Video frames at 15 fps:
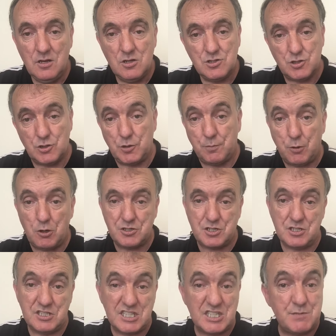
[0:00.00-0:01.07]
So the
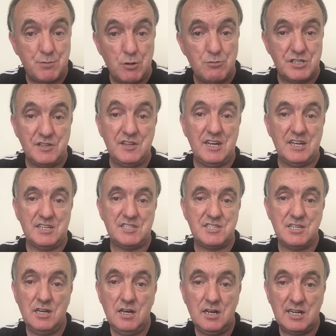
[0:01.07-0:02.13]
person disputing
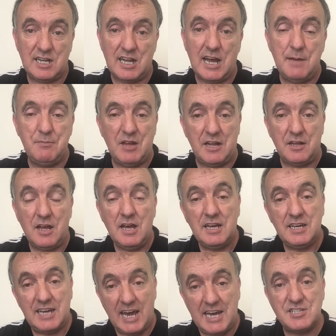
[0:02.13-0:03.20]
this claimed that
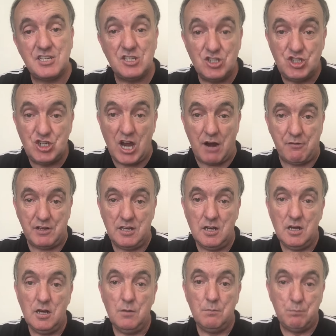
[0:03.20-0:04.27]
Kate and Jerry
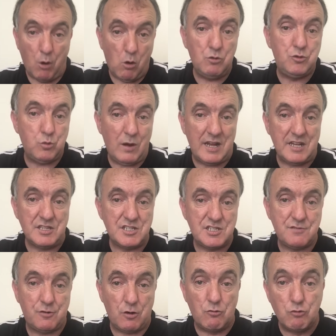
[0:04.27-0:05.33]
both went
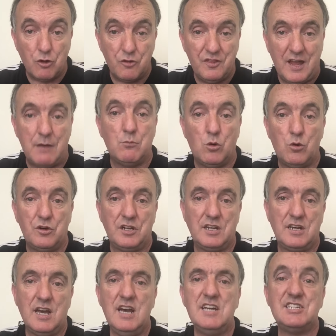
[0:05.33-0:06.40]
for a run that
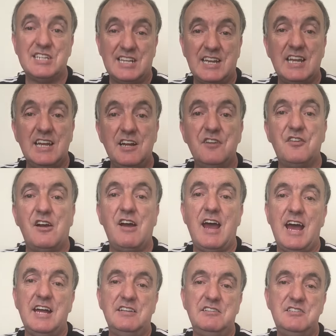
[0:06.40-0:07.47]
morning to clear their
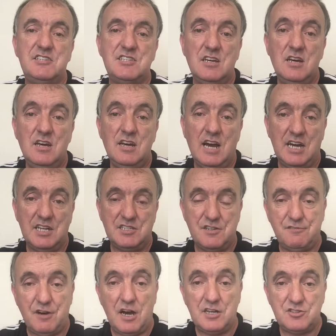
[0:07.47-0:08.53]
heads and to
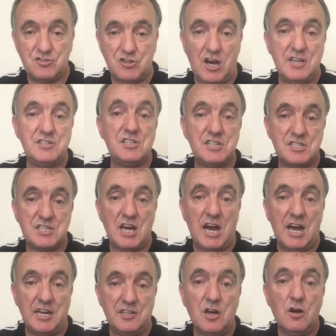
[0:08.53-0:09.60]
trying to
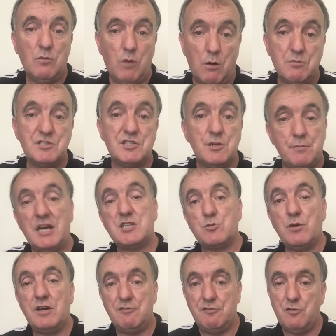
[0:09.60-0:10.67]
decide what was the best
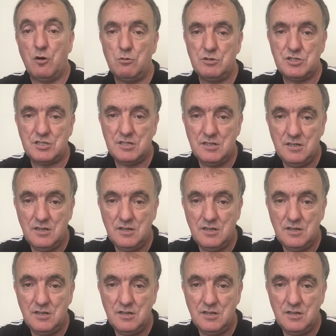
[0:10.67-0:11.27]
way forward.